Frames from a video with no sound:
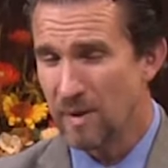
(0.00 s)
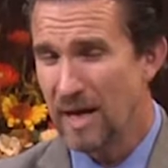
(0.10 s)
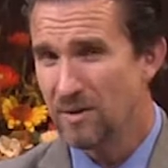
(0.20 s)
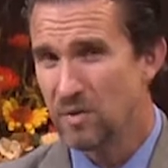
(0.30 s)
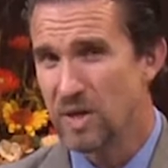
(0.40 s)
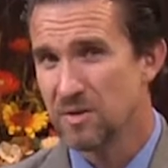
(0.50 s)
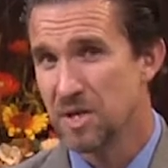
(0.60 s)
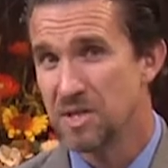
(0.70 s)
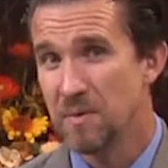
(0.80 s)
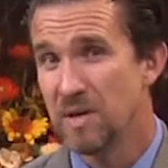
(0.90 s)
of Matthew tells
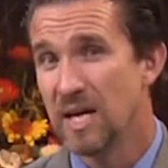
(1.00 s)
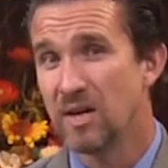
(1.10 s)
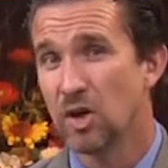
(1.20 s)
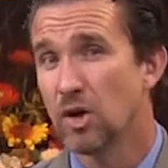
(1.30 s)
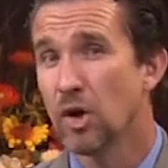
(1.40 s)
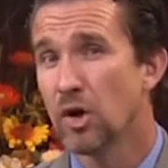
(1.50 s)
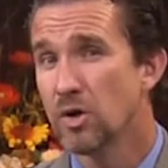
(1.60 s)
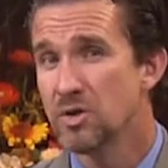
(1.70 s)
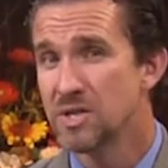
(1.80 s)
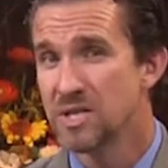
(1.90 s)
us he began to
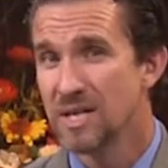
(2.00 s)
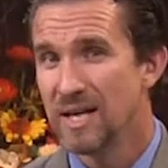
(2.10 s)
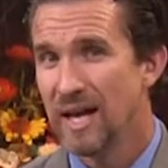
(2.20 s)
curse